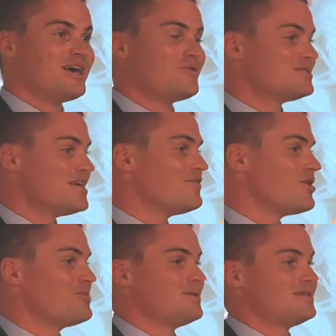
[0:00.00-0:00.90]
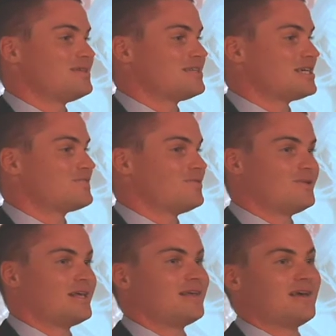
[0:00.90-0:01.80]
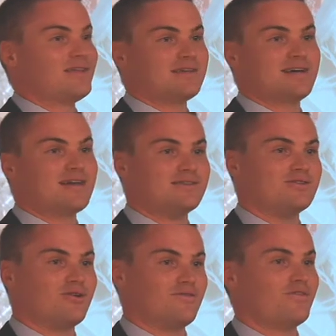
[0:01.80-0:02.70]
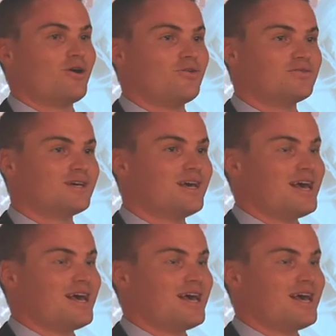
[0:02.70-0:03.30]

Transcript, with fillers: it was never going to be successful in the, unless others got involved.